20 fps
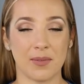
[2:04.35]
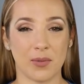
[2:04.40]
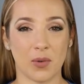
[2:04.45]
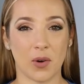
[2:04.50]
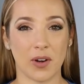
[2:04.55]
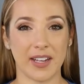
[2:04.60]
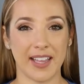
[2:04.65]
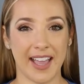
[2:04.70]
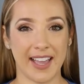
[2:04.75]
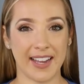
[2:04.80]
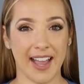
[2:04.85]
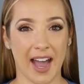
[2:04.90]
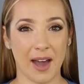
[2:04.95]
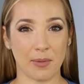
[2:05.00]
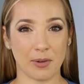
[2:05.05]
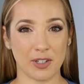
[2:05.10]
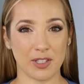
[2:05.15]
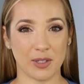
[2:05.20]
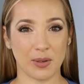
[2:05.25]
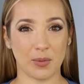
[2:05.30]
48
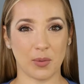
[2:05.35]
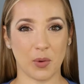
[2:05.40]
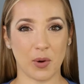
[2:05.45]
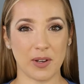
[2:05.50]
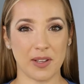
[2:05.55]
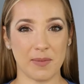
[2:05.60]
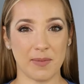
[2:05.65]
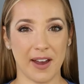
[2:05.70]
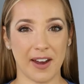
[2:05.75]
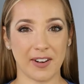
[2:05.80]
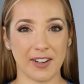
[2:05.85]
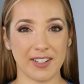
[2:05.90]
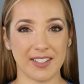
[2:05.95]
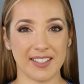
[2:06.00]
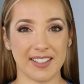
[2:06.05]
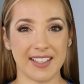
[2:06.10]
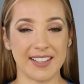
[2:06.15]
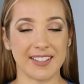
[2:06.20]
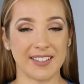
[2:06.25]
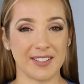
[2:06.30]
hours before the bearing
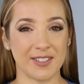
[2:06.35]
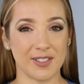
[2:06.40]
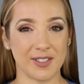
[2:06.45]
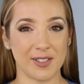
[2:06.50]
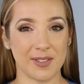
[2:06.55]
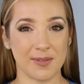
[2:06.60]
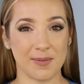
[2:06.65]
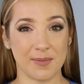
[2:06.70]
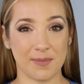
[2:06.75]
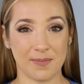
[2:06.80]
seizes.